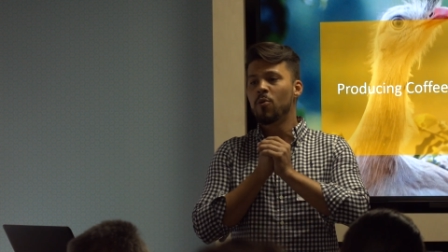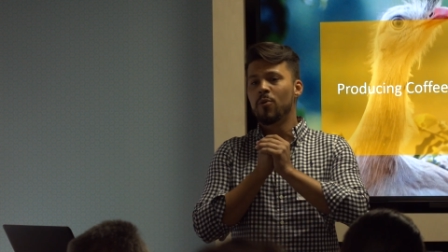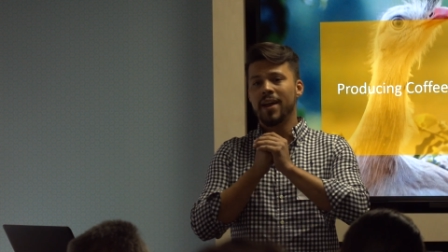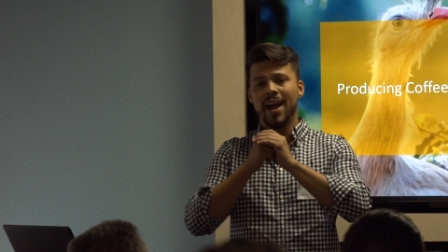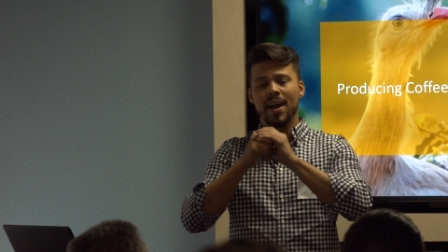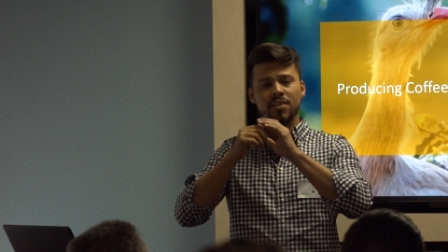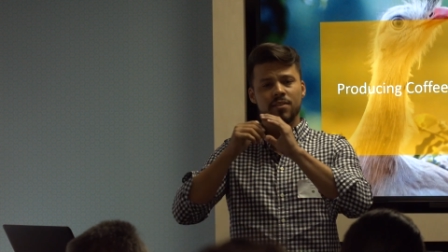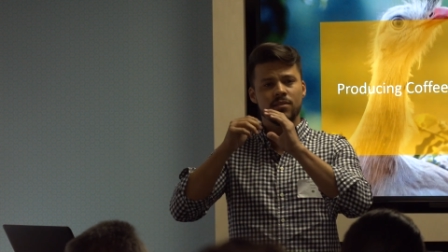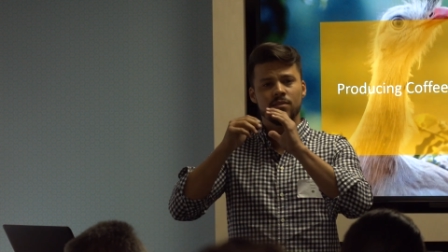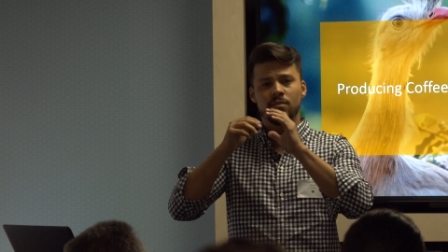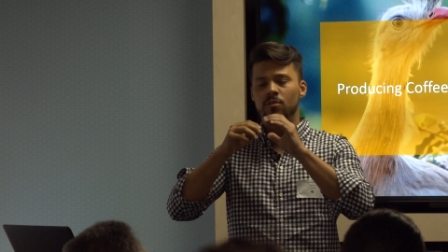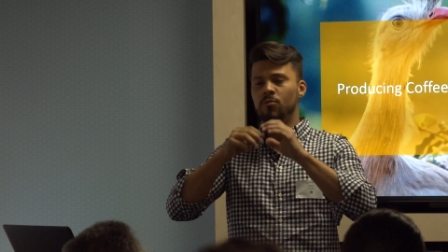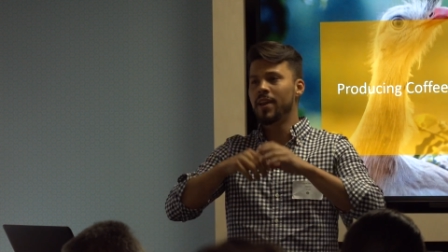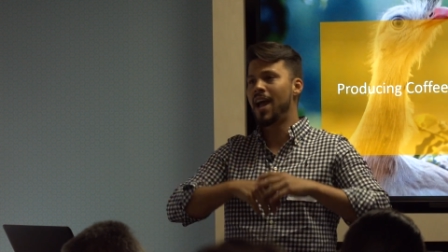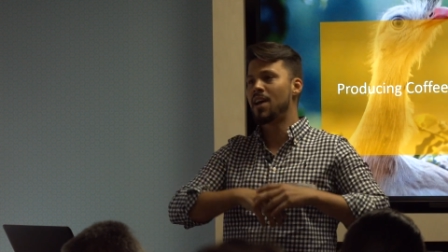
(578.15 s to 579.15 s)
We, had,
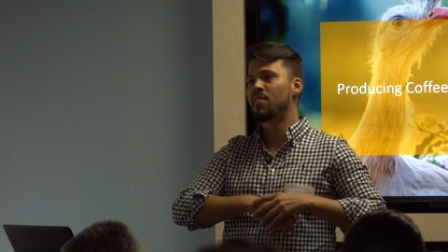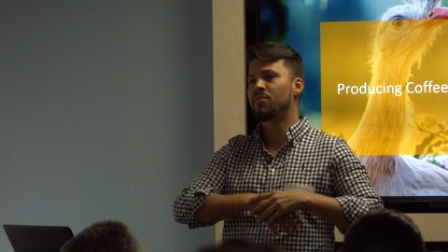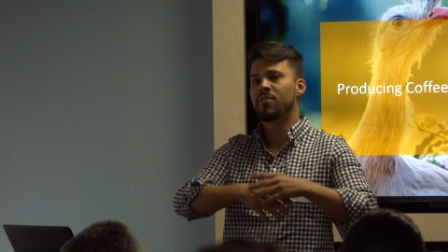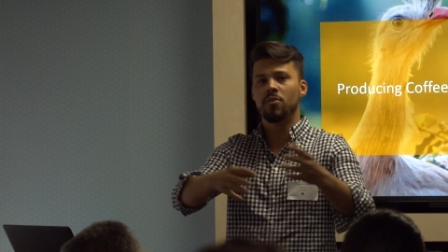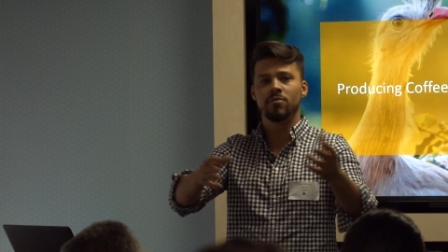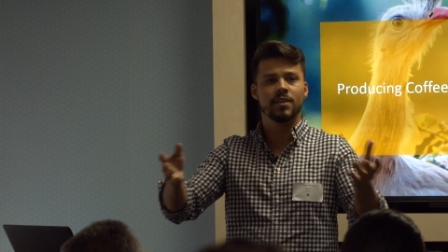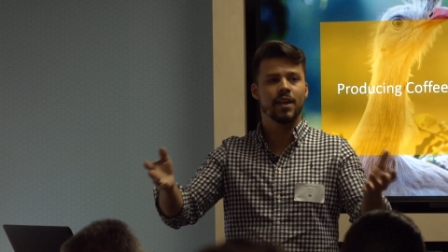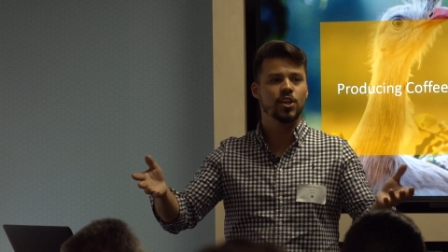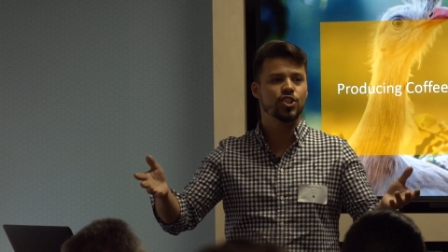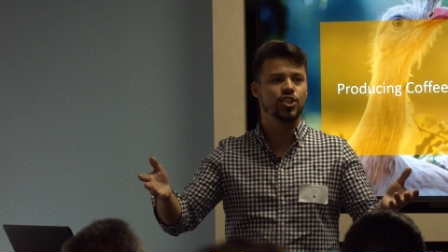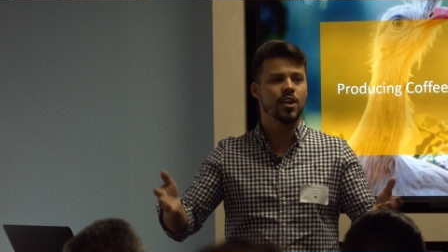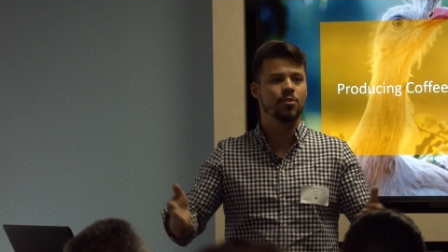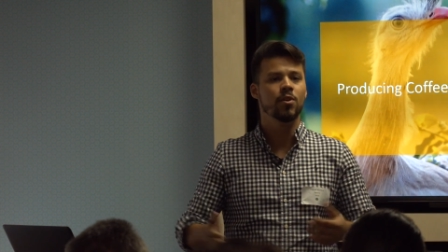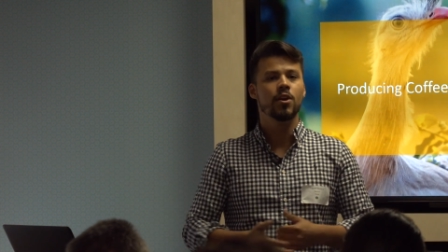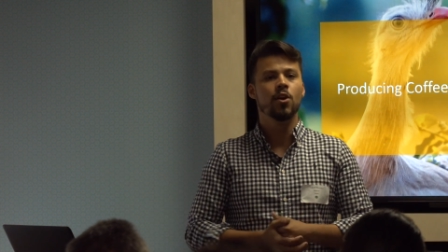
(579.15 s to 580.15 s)
we have a
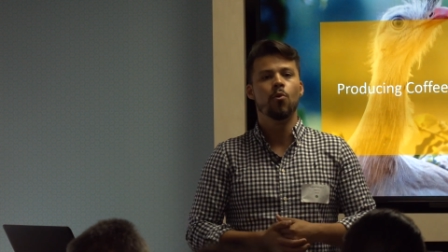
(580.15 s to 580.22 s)
foundation,